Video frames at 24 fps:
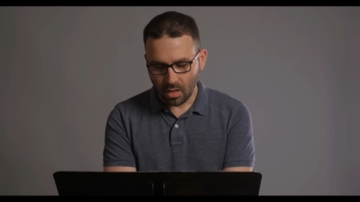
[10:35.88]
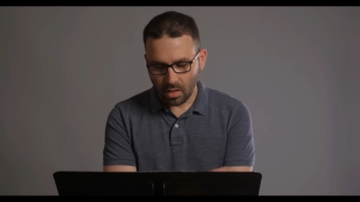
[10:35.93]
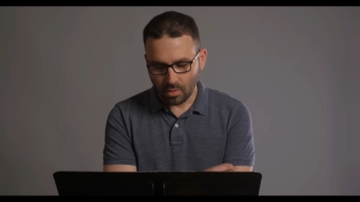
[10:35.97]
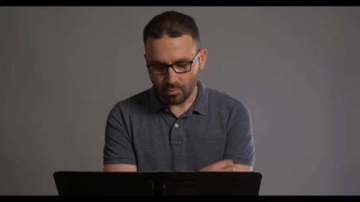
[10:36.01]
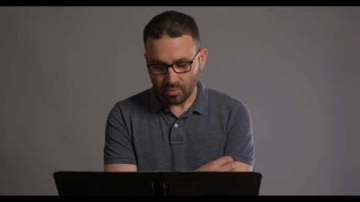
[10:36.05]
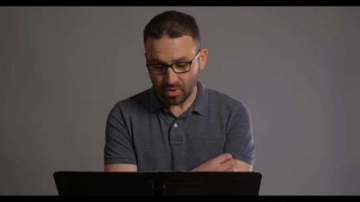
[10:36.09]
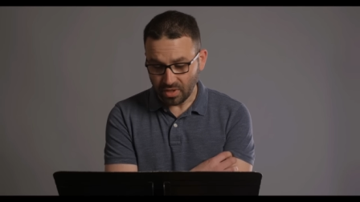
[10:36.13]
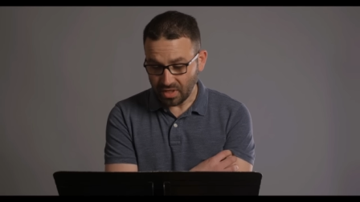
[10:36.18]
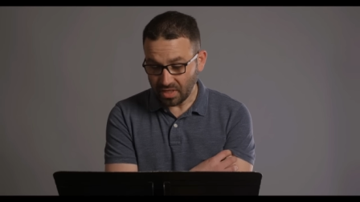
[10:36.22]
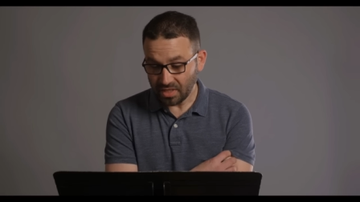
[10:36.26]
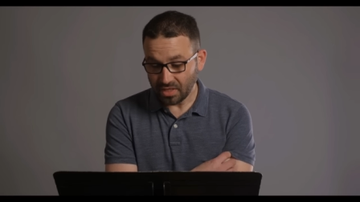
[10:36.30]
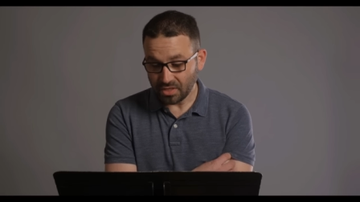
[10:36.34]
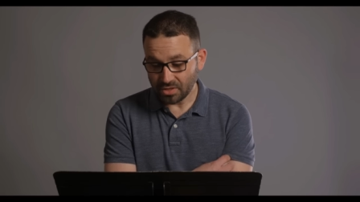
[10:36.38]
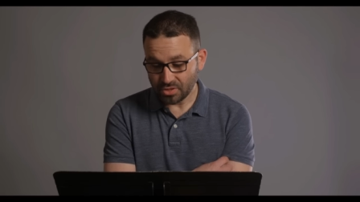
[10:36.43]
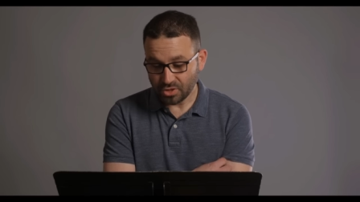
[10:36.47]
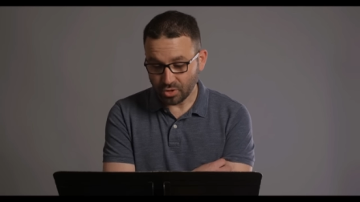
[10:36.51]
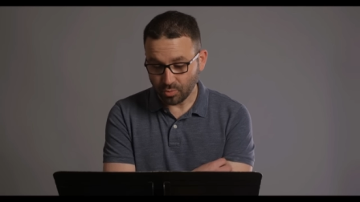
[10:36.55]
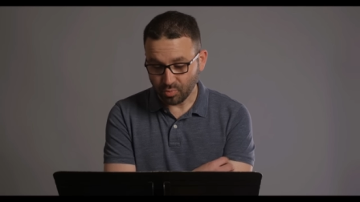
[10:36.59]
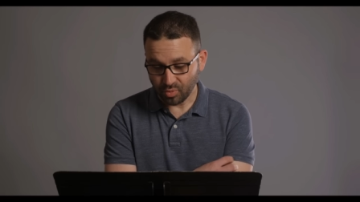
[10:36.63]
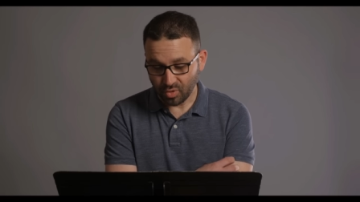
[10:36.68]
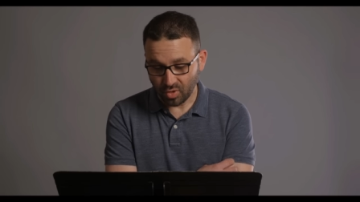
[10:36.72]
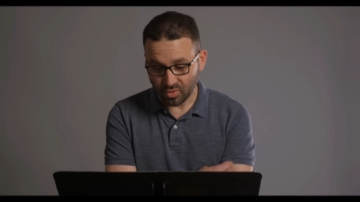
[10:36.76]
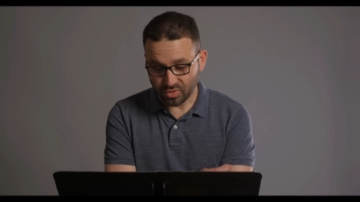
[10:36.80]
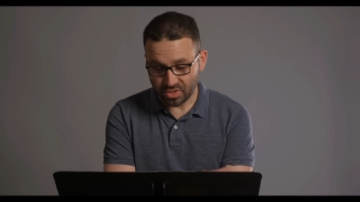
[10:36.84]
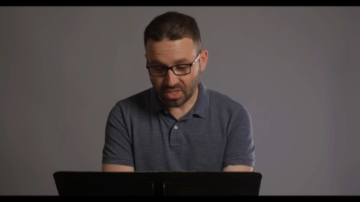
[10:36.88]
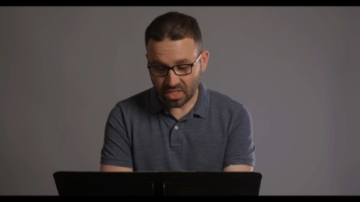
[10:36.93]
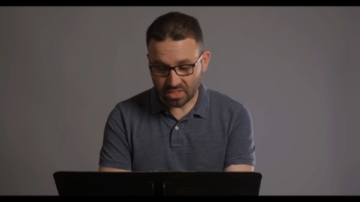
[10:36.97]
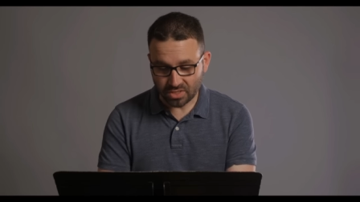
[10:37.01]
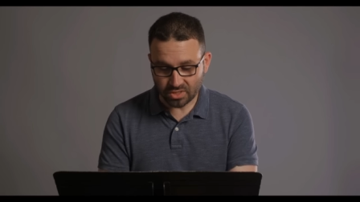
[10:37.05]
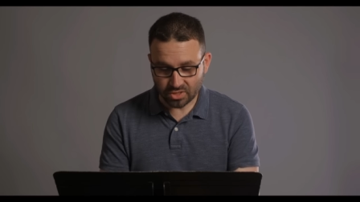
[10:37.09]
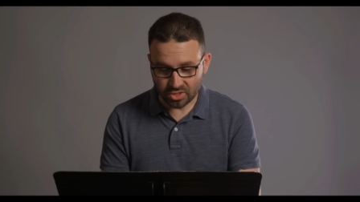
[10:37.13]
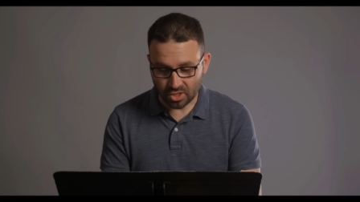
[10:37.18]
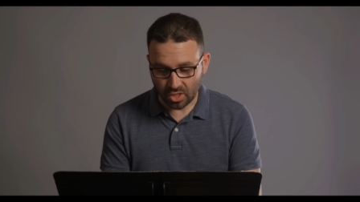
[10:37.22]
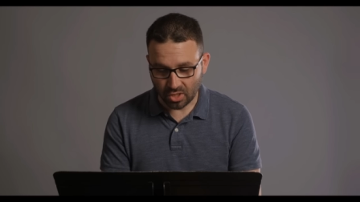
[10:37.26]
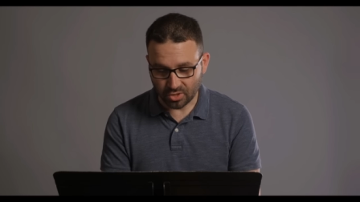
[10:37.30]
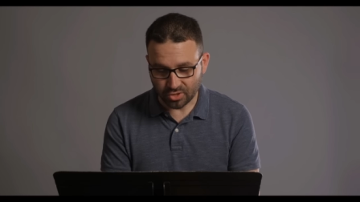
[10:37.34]
Related to
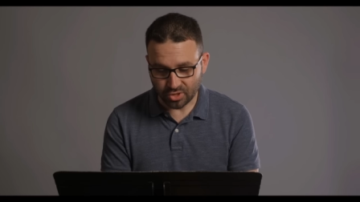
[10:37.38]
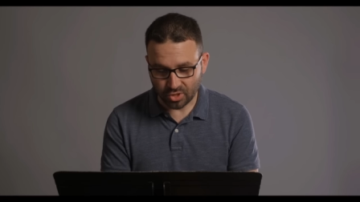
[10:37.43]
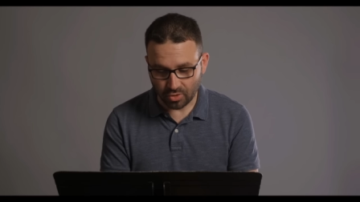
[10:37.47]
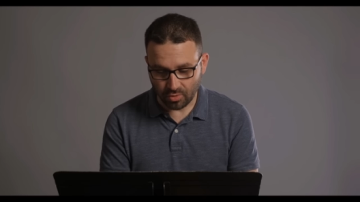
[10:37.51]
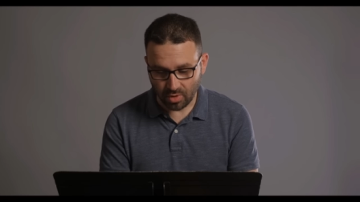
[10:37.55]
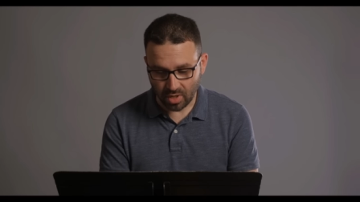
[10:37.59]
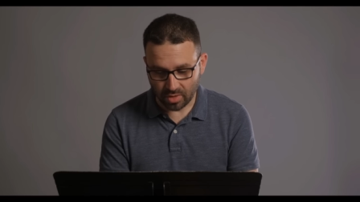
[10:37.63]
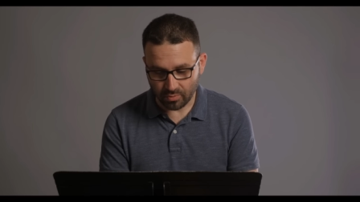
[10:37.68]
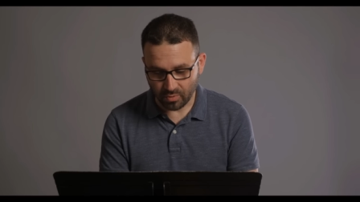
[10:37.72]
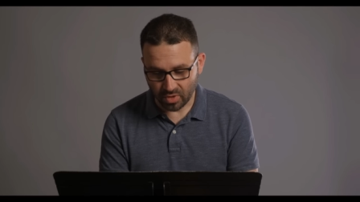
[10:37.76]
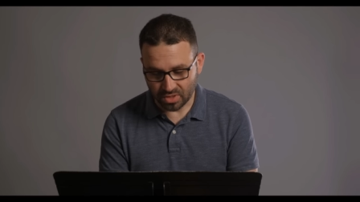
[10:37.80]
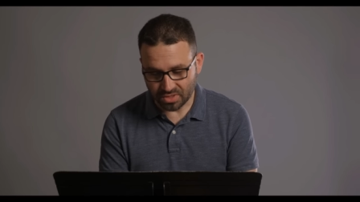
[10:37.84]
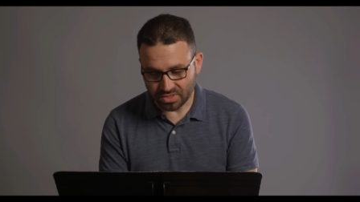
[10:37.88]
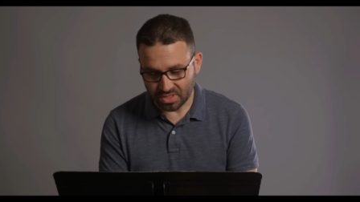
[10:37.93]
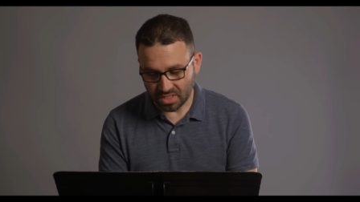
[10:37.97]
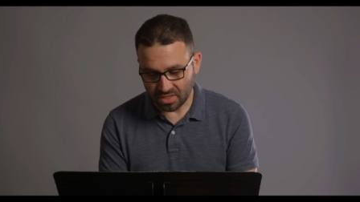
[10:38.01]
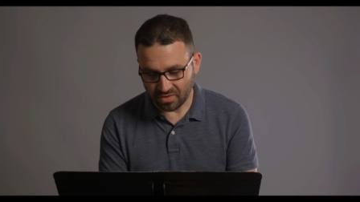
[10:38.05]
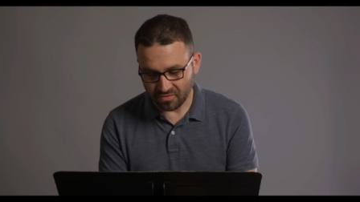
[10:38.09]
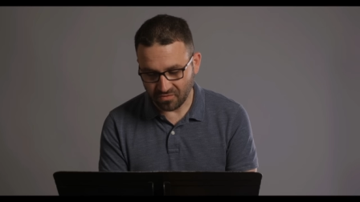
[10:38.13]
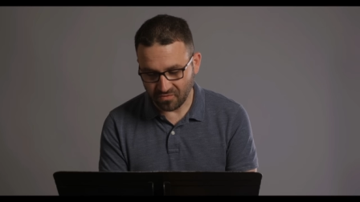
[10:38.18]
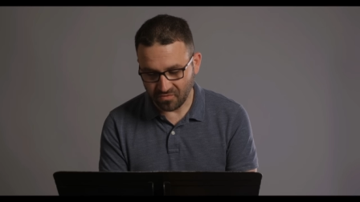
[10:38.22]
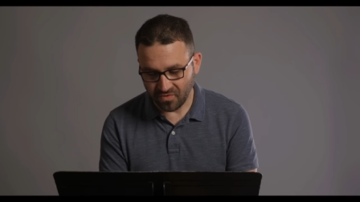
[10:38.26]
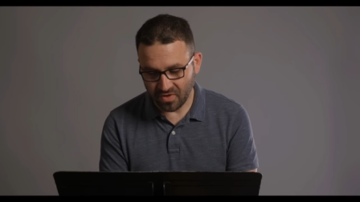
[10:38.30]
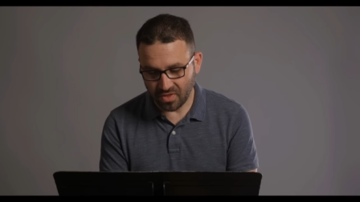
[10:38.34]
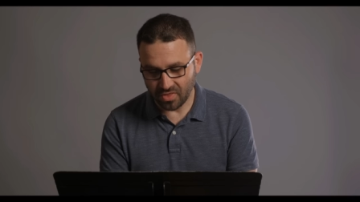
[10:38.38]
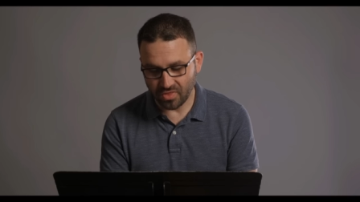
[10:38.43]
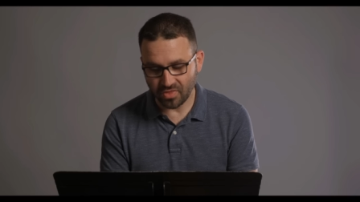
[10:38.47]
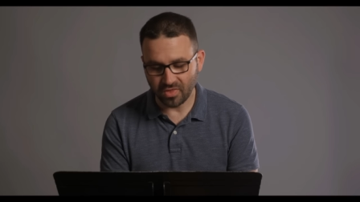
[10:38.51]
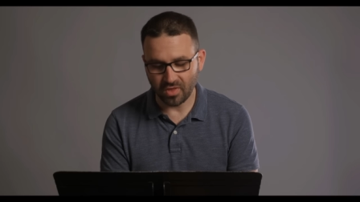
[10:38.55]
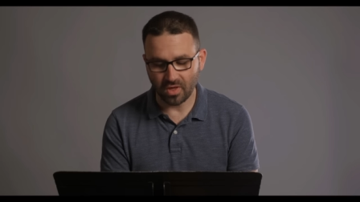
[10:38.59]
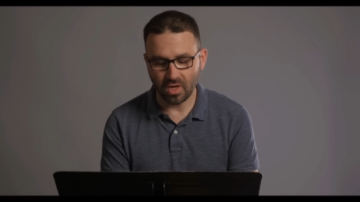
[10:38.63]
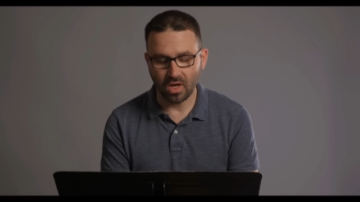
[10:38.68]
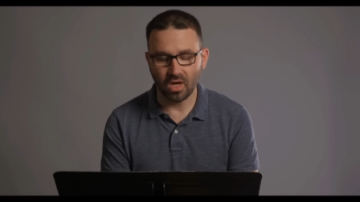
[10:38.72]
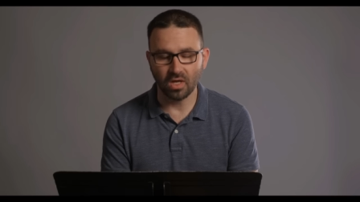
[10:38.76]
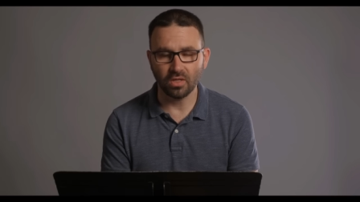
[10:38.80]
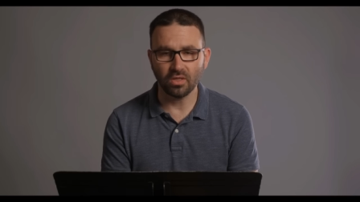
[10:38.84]
protests, also on Wednesday the
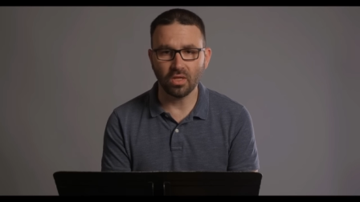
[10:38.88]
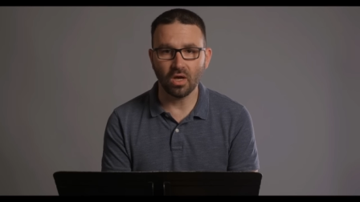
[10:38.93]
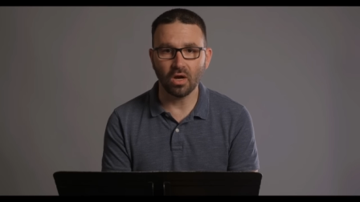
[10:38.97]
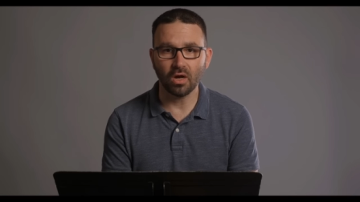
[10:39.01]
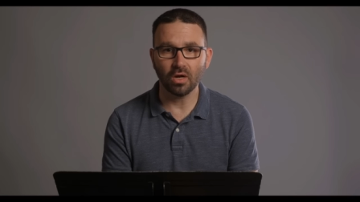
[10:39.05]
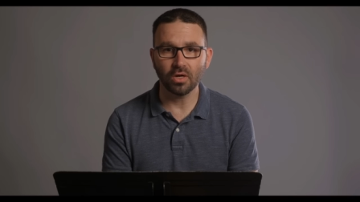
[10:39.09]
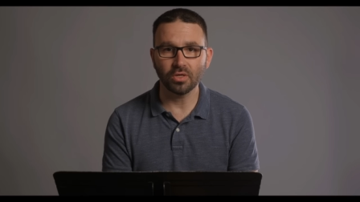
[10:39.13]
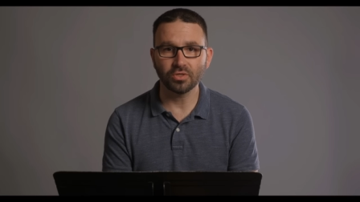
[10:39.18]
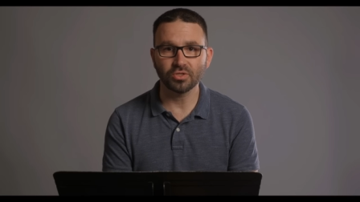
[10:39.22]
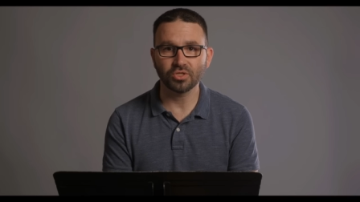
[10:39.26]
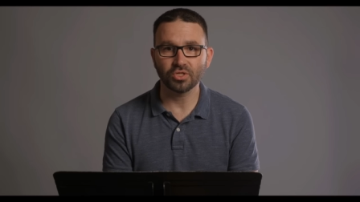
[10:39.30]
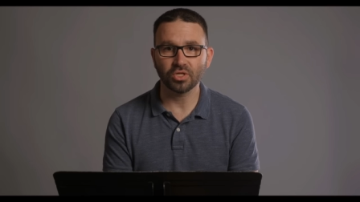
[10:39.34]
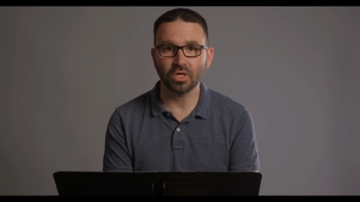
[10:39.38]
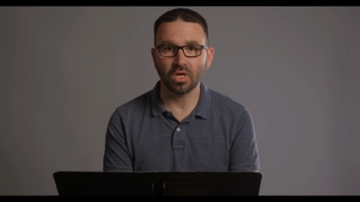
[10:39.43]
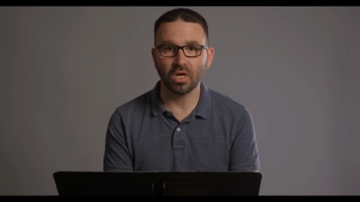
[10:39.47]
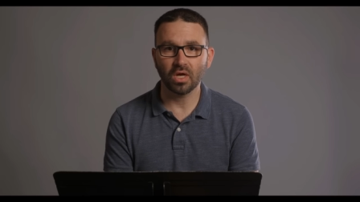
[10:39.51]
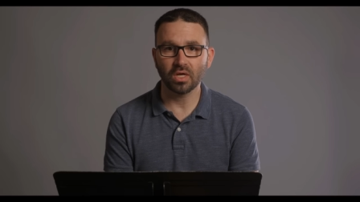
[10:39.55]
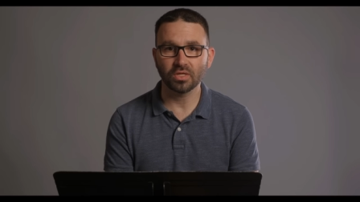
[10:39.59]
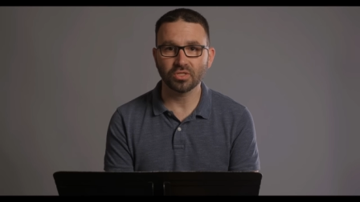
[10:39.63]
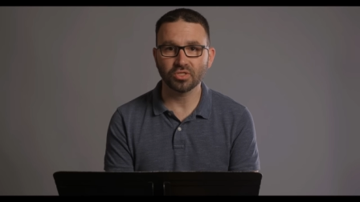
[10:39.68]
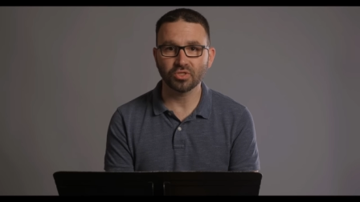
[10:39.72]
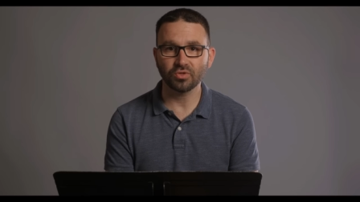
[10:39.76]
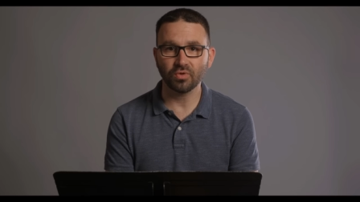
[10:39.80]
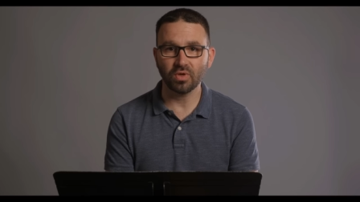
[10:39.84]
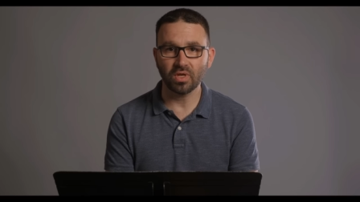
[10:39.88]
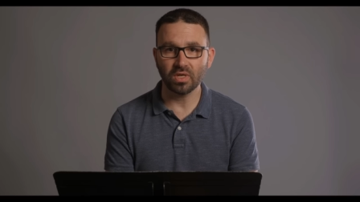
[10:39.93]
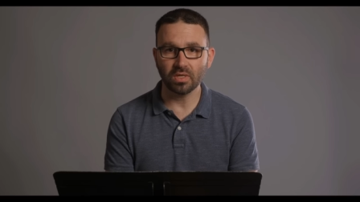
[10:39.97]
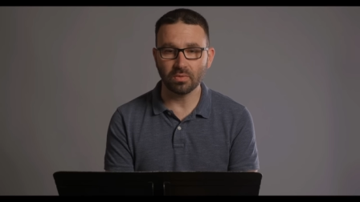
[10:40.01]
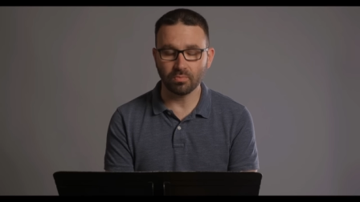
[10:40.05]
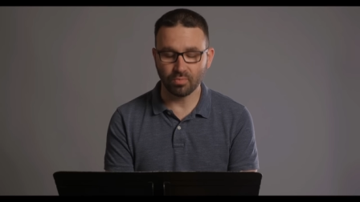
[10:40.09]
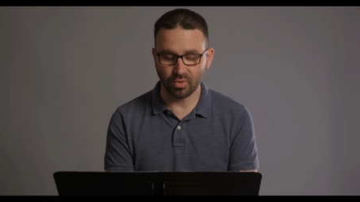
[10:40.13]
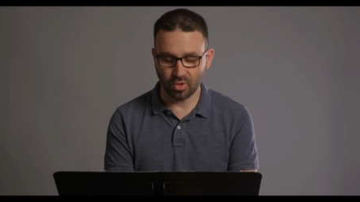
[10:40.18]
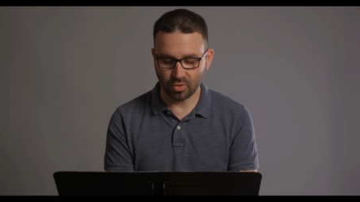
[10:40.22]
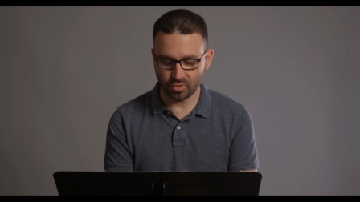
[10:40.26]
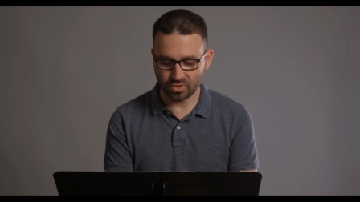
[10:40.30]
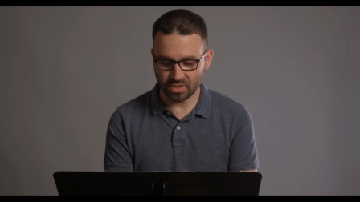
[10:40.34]
5th, a uh, large uh,
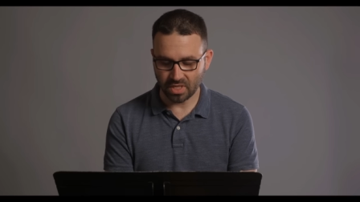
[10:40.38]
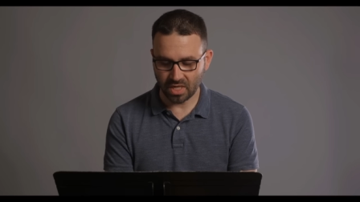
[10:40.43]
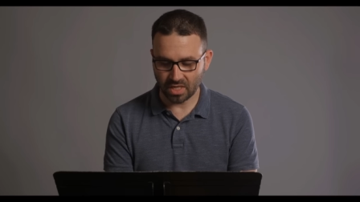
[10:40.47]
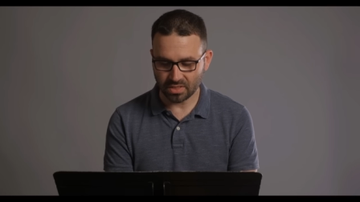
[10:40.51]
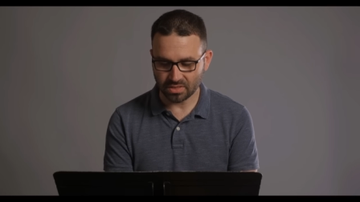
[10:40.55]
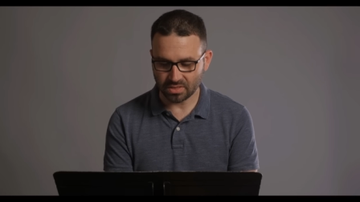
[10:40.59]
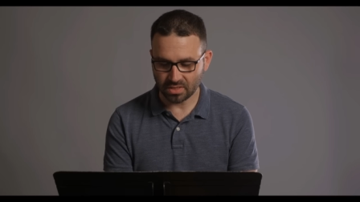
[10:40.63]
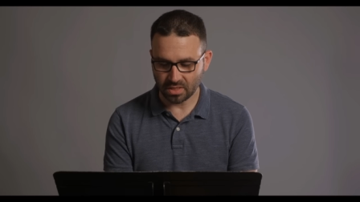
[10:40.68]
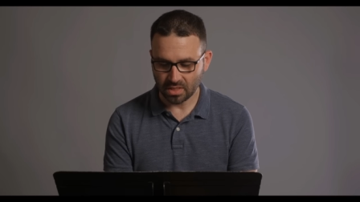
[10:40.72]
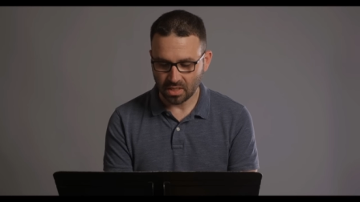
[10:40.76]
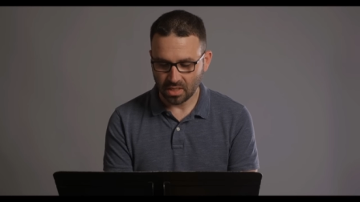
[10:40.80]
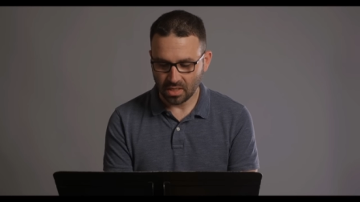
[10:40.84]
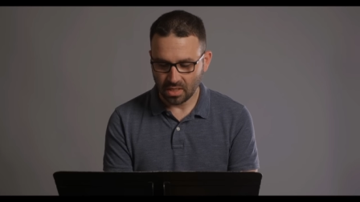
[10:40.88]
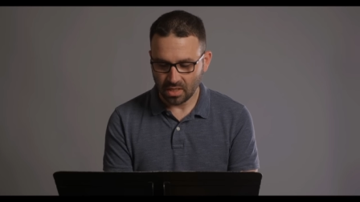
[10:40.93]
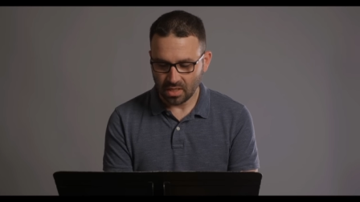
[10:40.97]
street protest